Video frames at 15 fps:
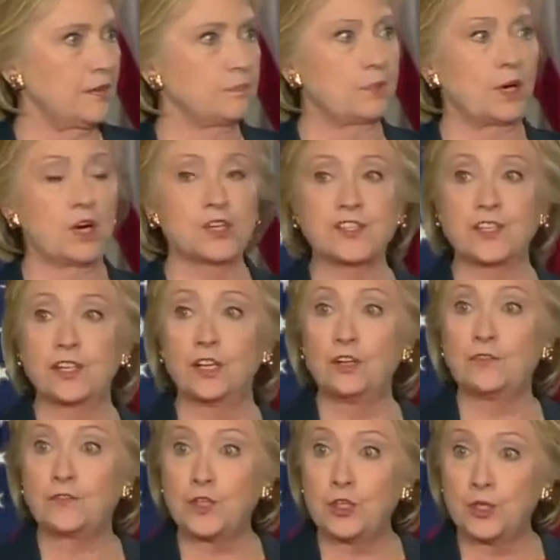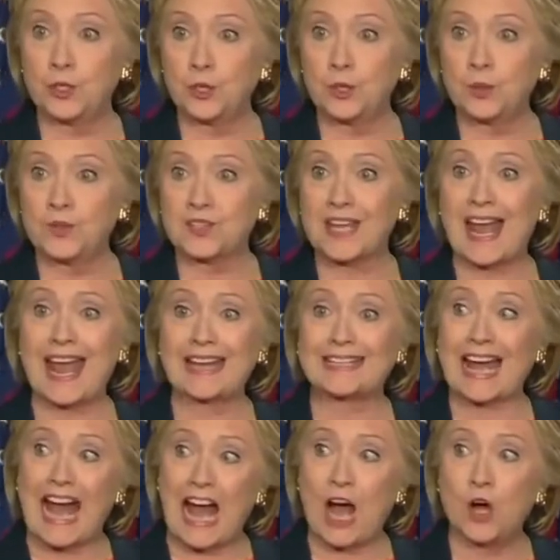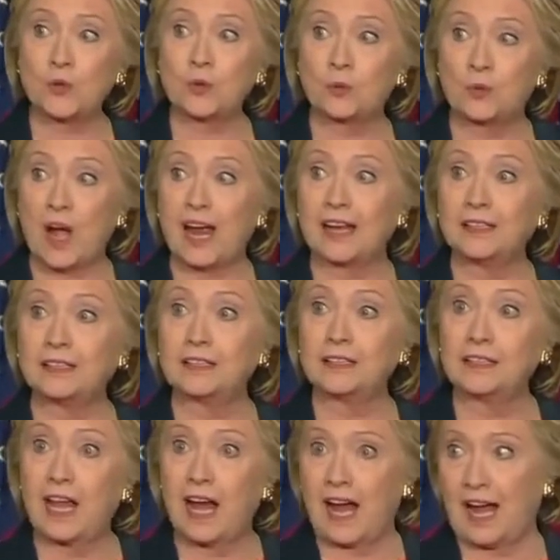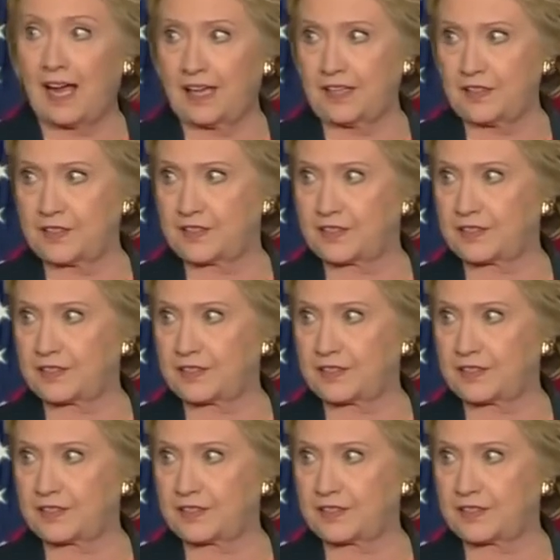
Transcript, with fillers: personal feuds, and outright lies.